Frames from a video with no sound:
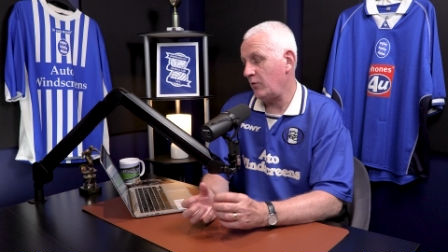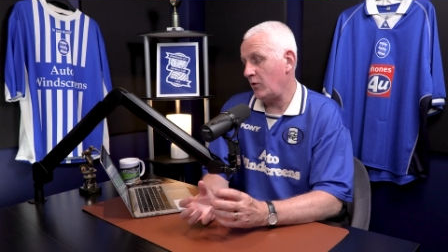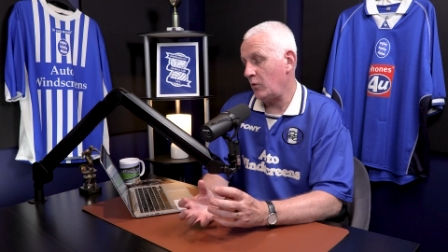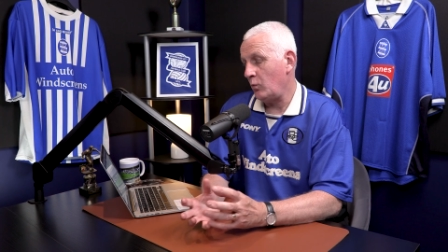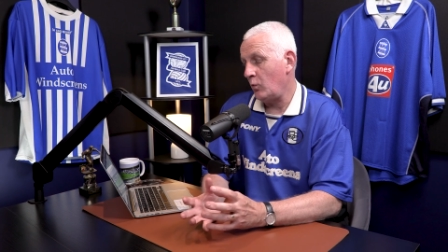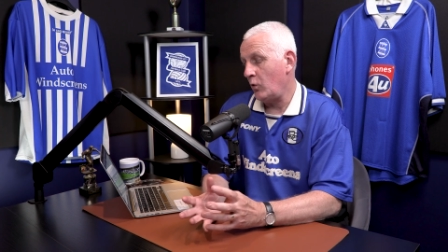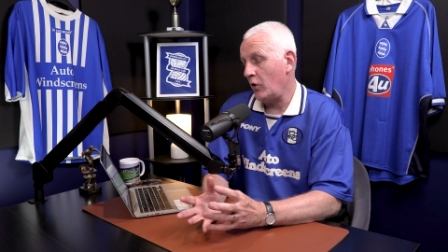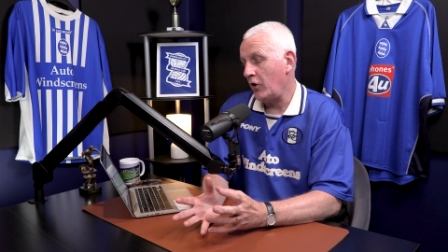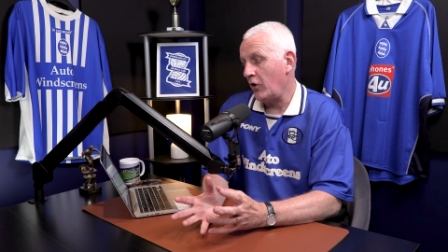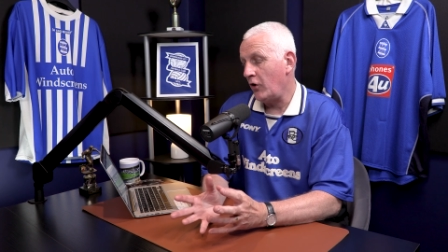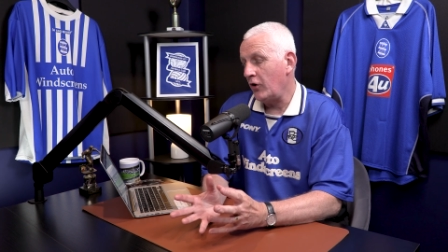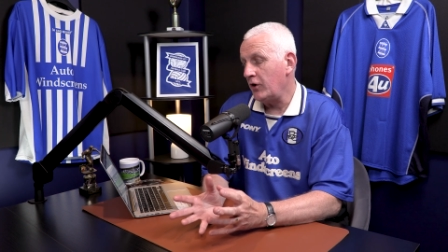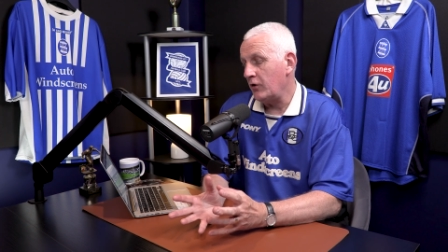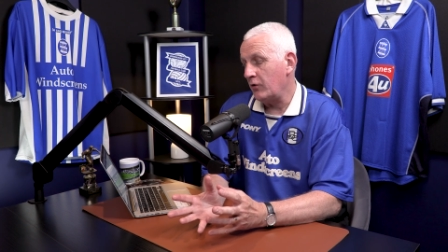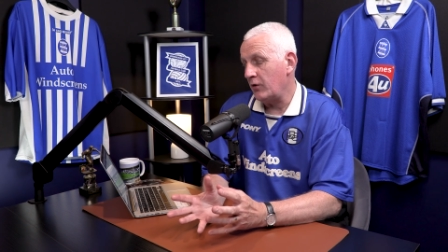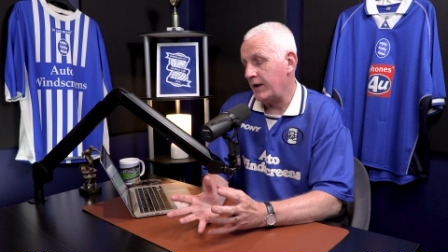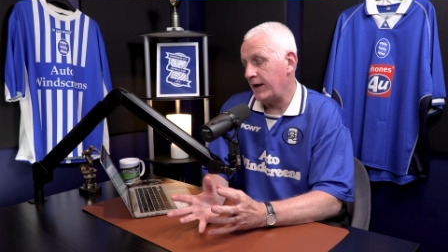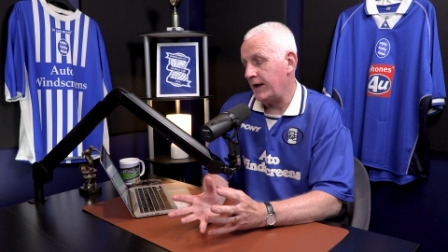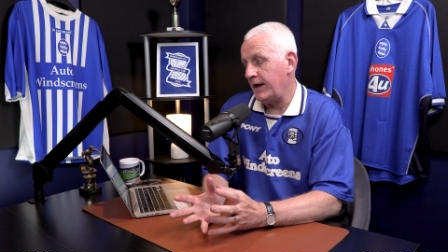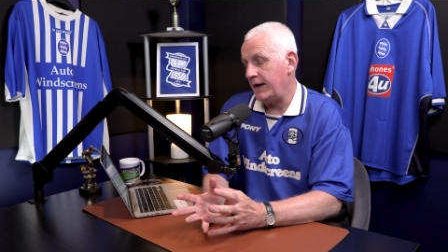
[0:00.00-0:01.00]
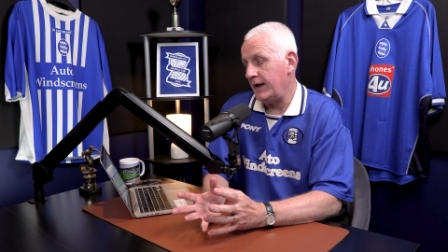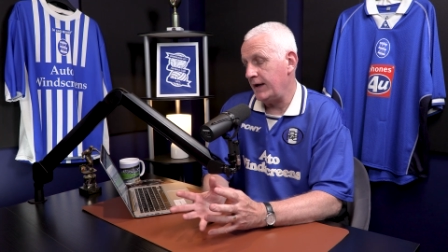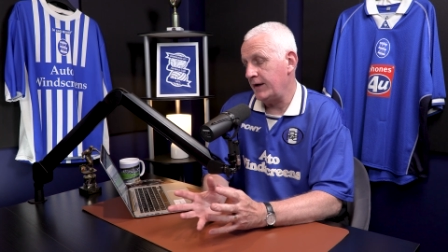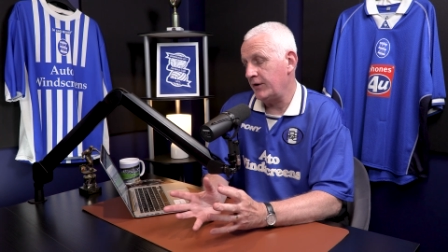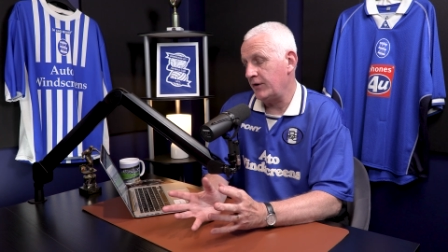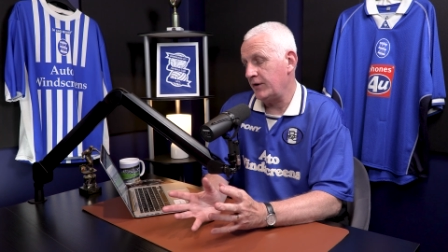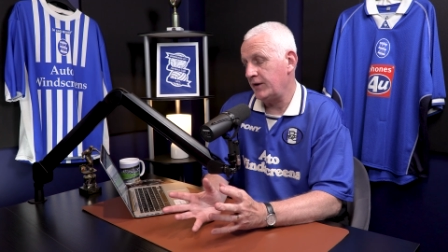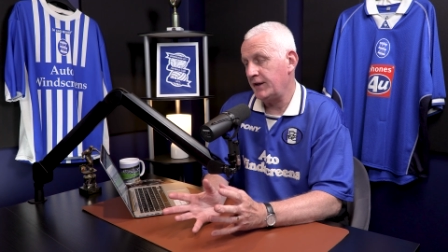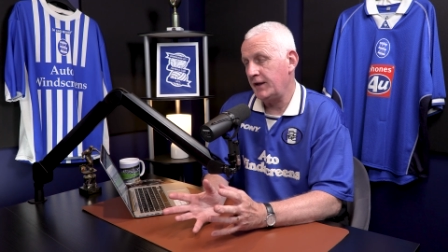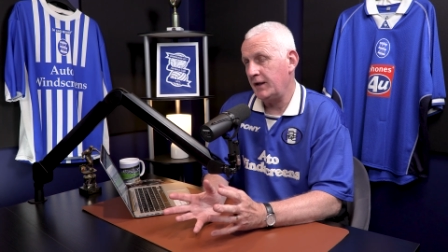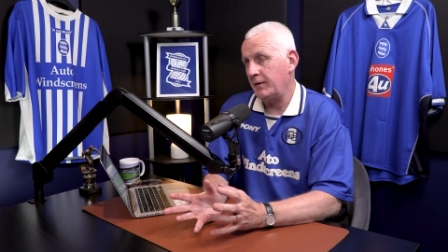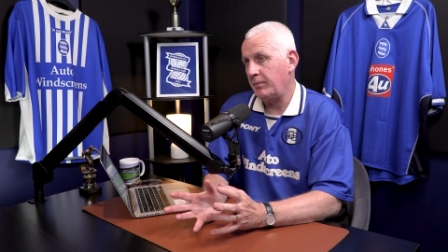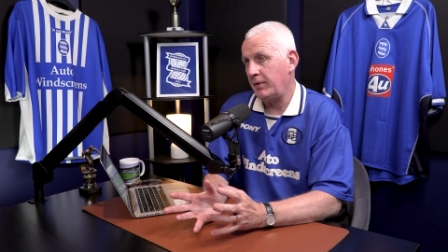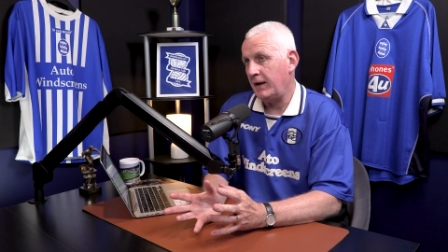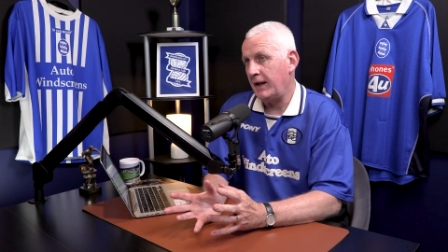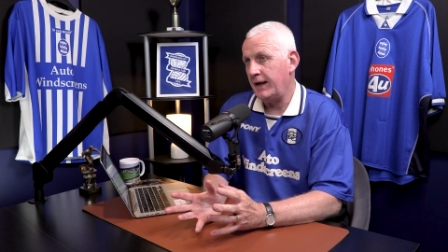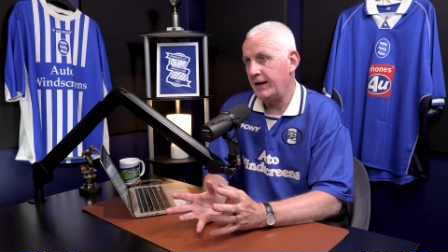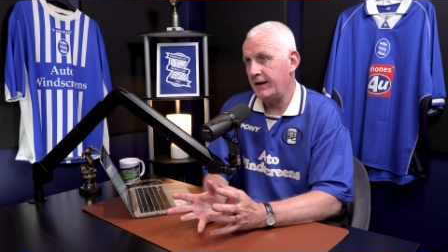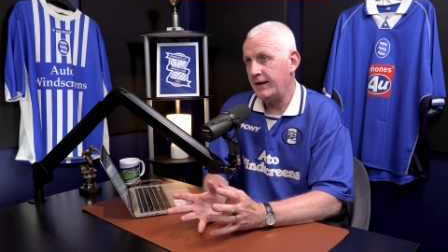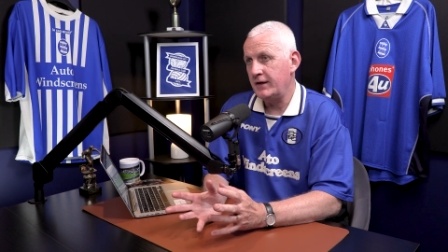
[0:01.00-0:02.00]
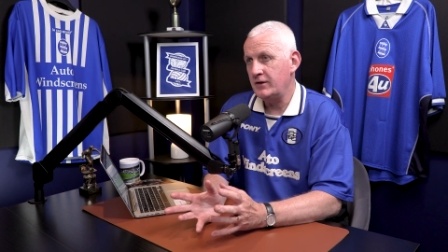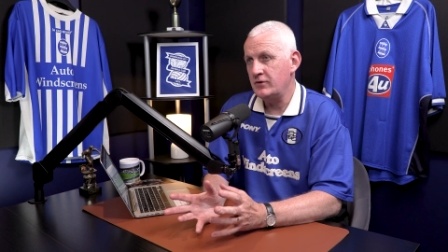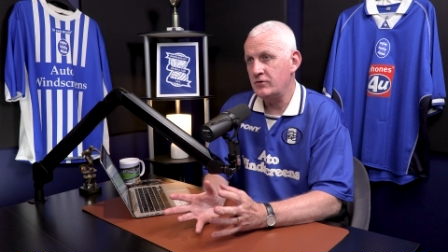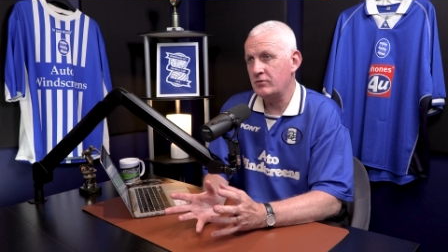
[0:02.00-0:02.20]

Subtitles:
what I look at and I see a player in